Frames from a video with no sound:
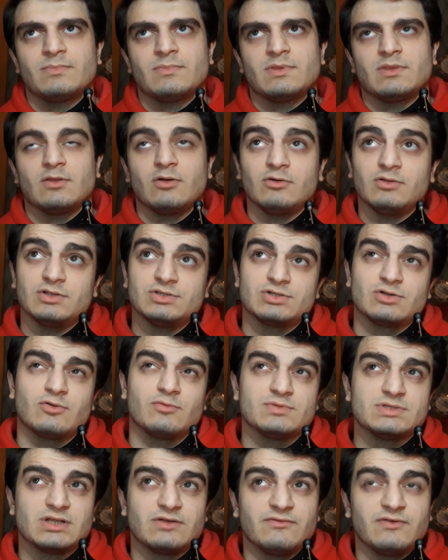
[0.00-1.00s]
knowledge or
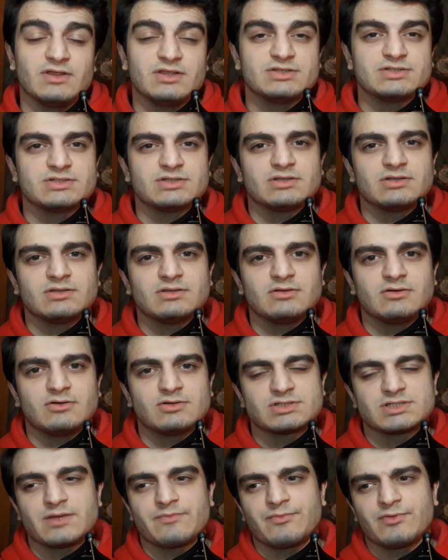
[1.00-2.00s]
observation or
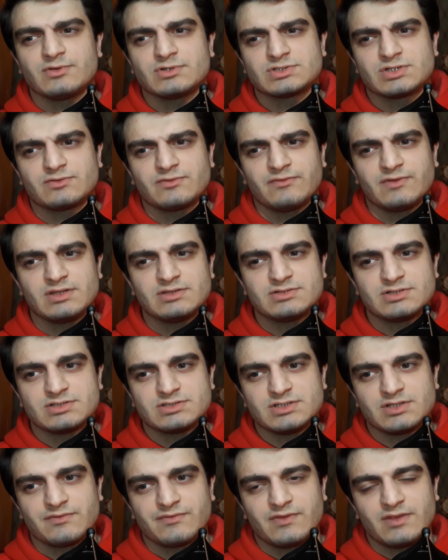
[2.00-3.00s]
some sort of
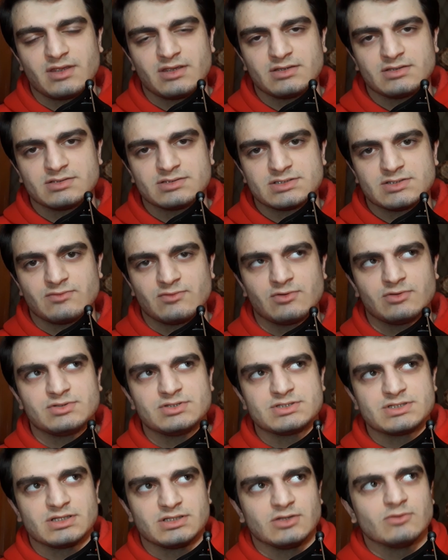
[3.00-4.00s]
interesting things you
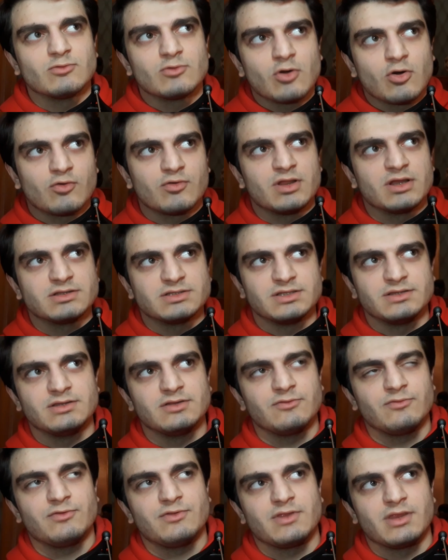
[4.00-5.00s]
noticed and you connected
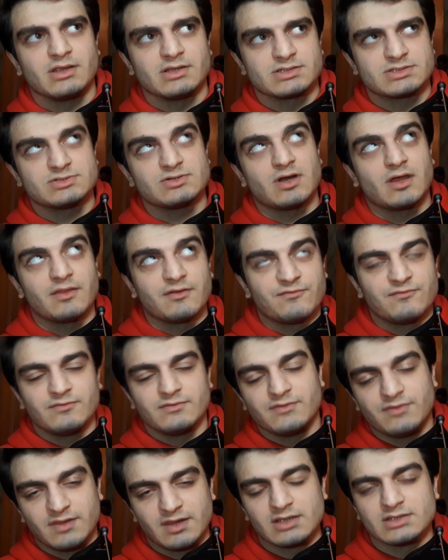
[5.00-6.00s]
those things to other
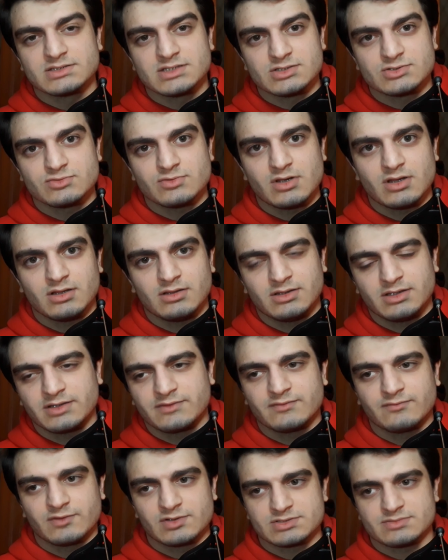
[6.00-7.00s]
things as well, like
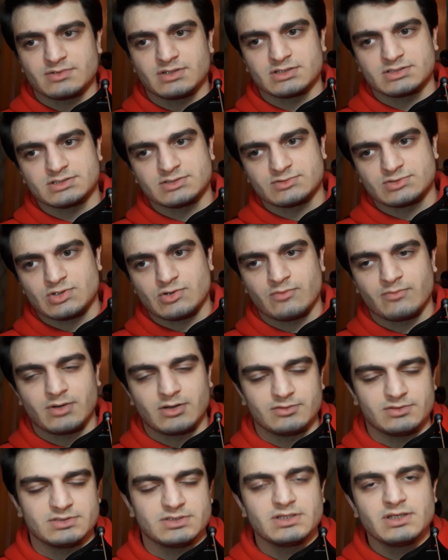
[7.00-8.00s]
for example, like I was talking
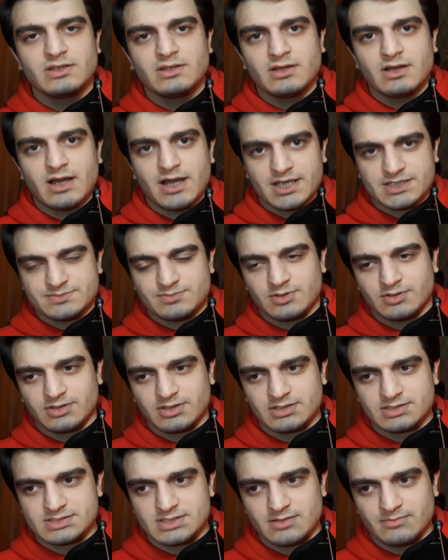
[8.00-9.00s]
about iceberg
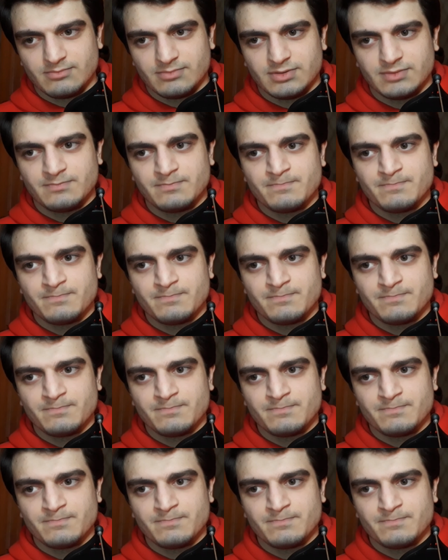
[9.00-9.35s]
example,